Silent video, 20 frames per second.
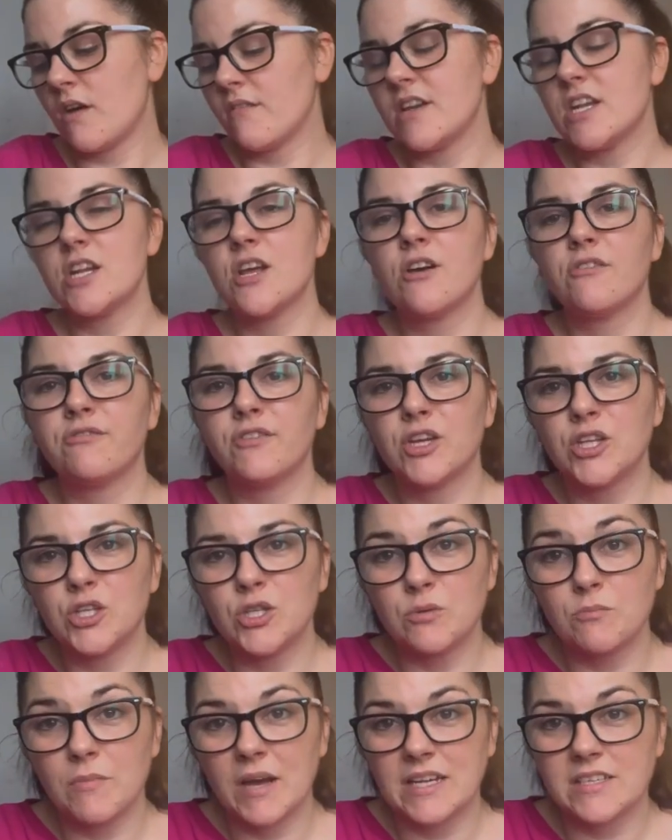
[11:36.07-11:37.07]
enough, and
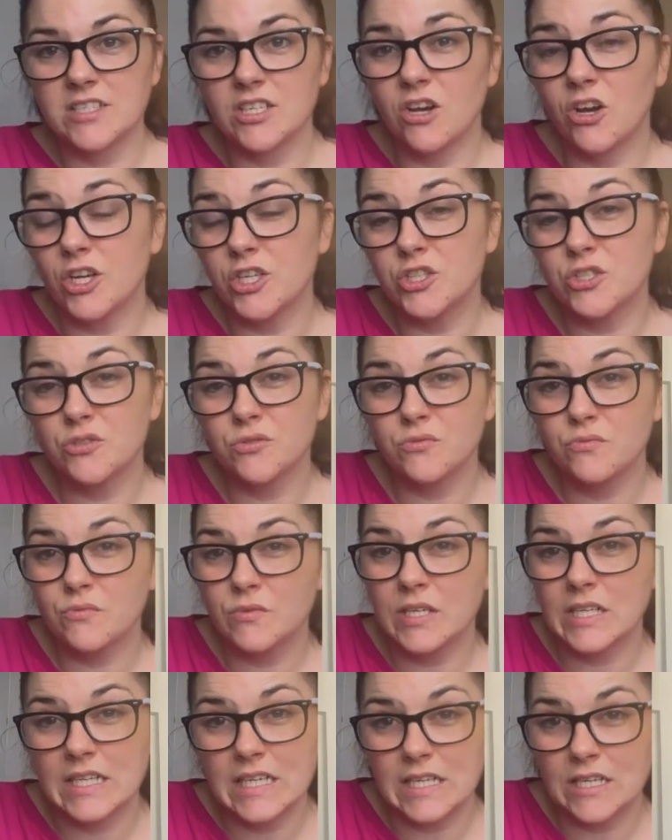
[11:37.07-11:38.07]
you matter." I just
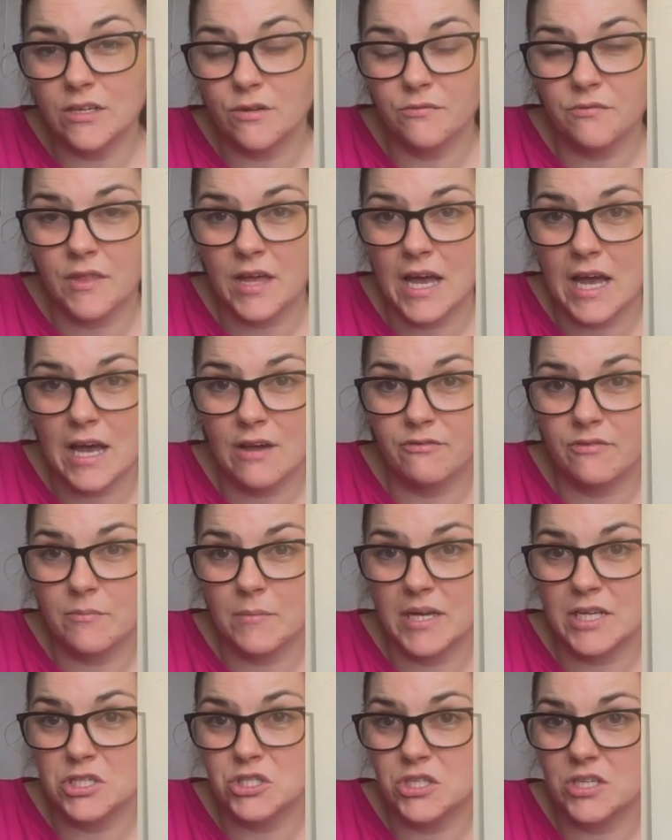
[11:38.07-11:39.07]
really love that
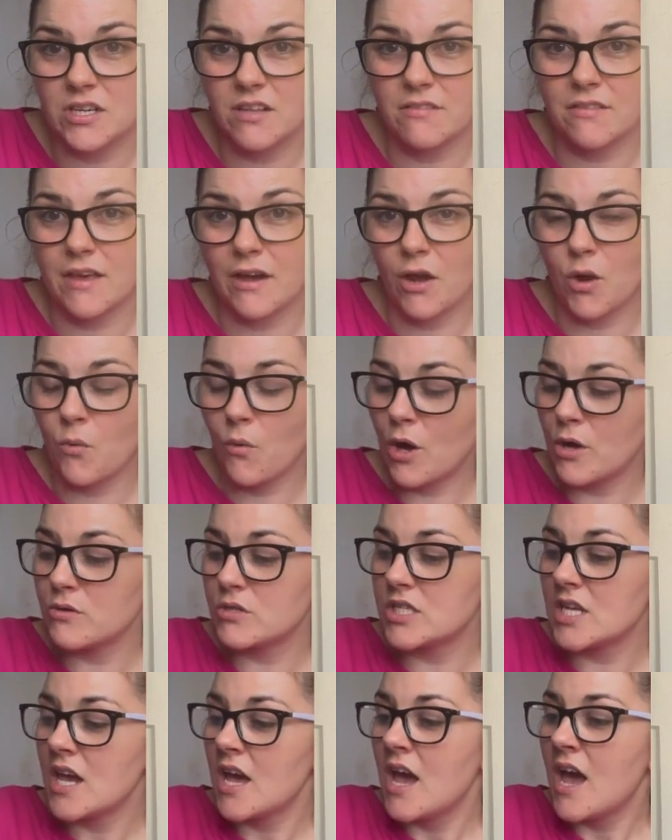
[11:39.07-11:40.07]
affirmation and that quote.